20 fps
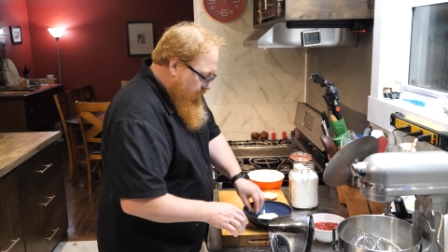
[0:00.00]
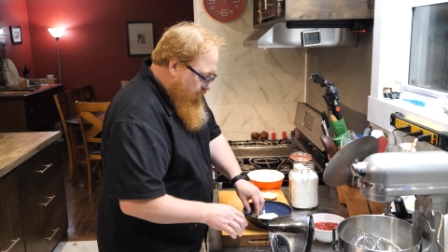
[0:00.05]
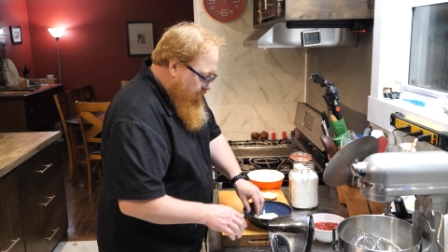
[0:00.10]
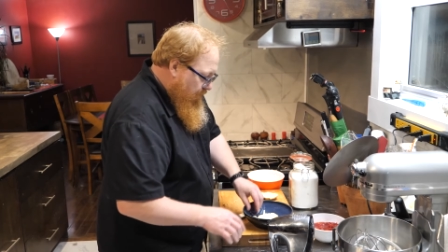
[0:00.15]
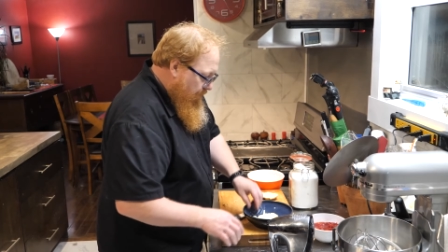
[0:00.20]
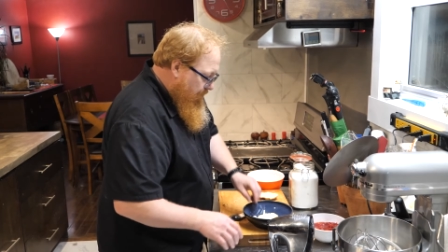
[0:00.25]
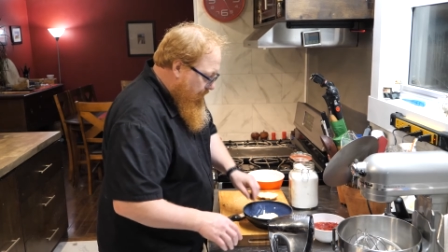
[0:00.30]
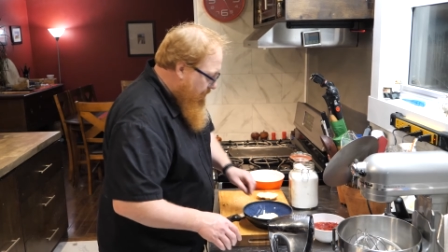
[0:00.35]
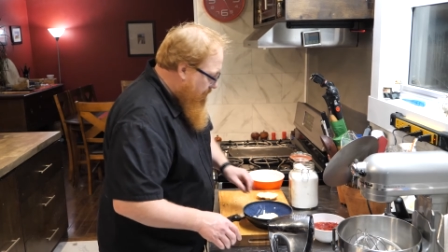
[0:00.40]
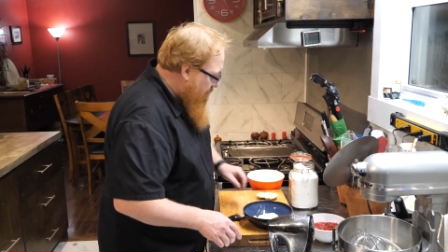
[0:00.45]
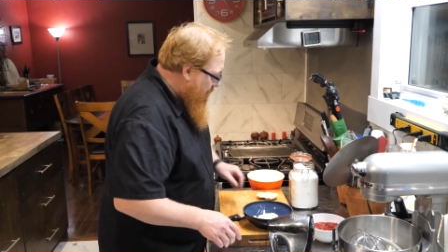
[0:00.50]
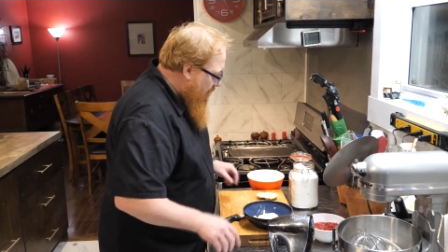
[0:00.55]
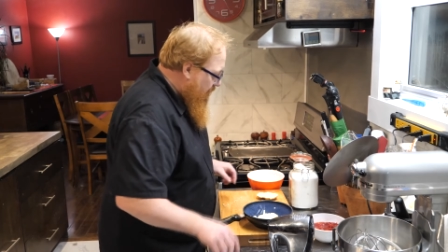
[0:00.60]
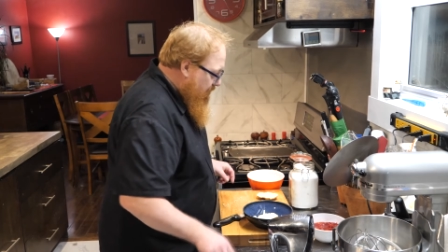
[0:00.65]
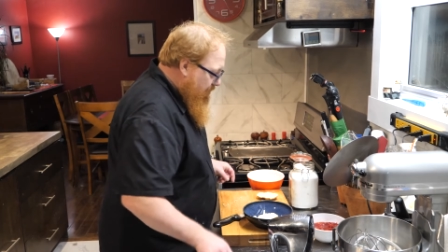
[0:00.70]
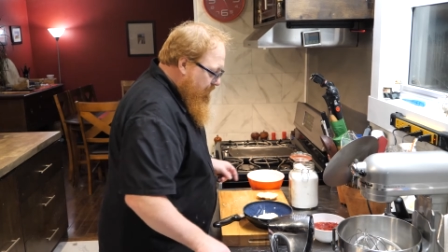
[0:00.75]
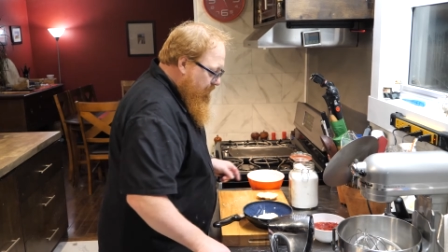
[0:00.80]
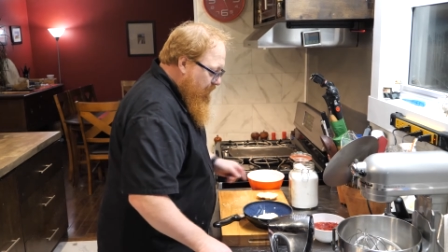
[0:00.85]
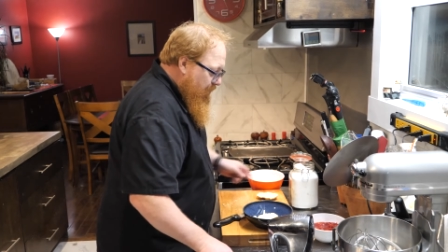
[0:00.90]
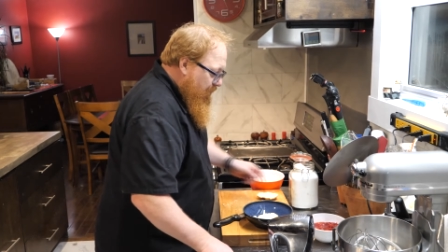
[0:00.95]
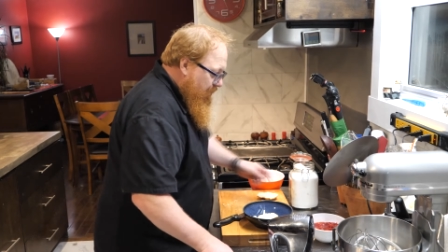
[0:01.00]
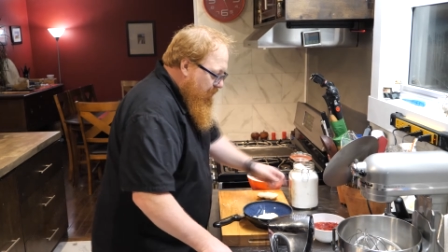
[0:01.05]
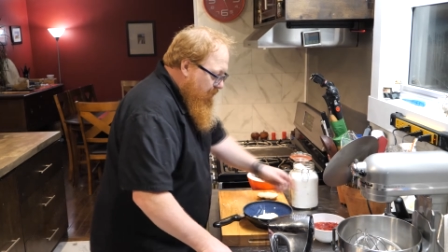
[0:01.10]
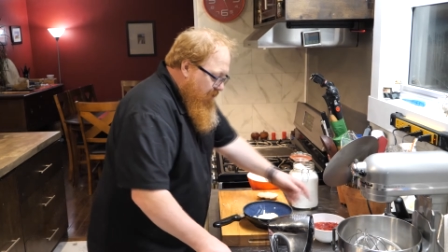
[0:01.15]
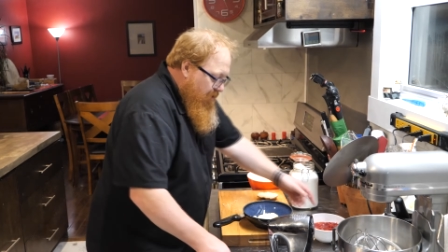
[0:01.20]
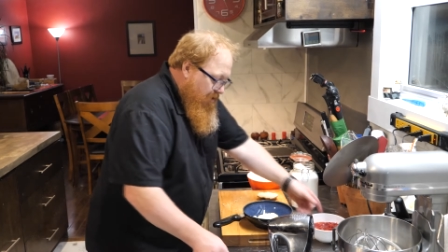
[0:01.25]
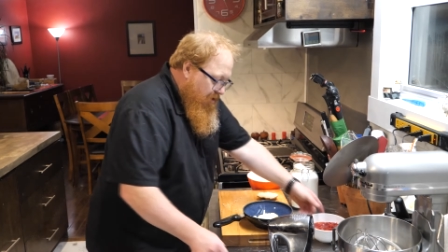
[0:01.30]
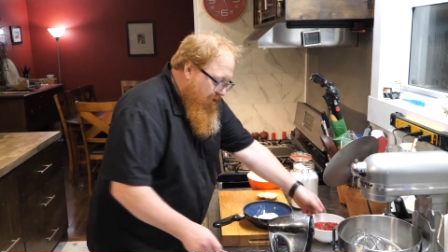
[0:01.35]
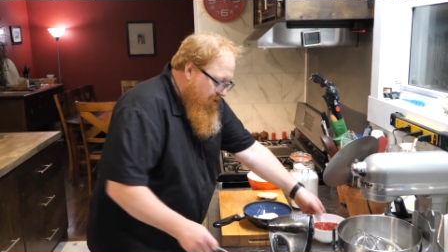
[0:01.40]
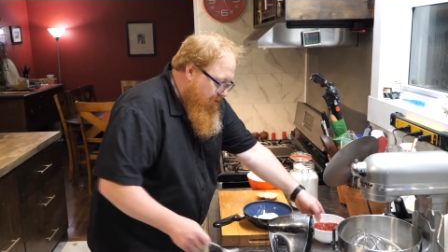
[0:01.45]
So drop our bottom down
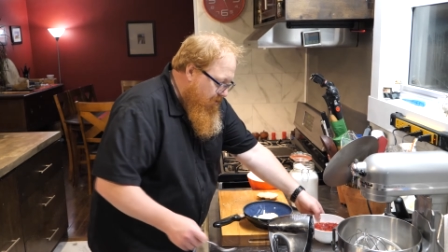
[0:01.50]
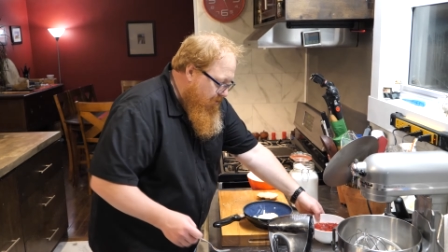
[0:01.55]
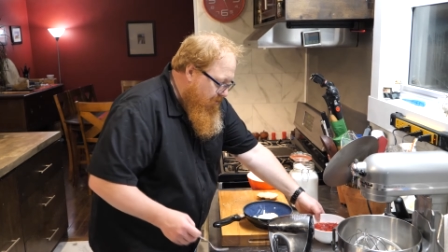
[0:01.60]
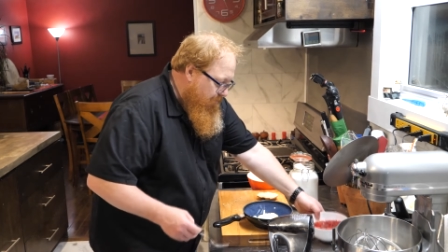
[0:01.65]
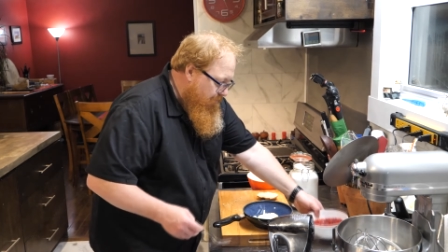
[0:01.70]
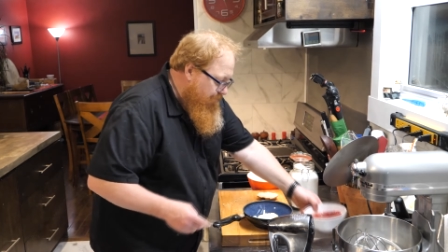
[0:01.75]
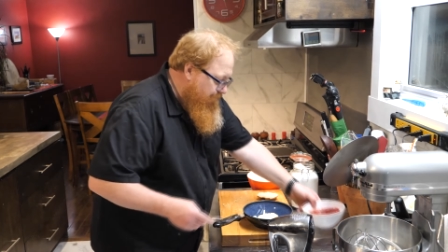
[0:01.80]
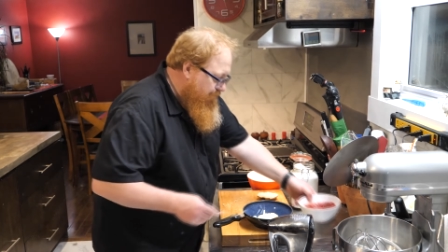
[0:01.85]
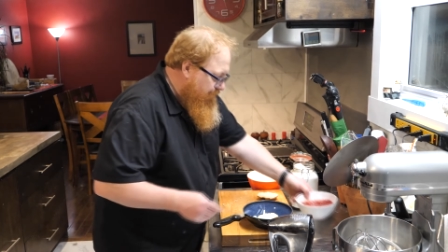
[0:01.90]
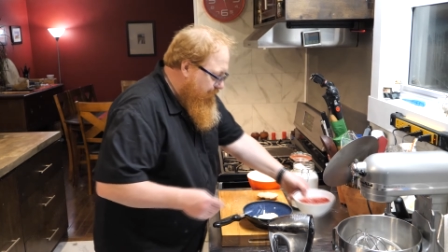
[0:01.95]
in there.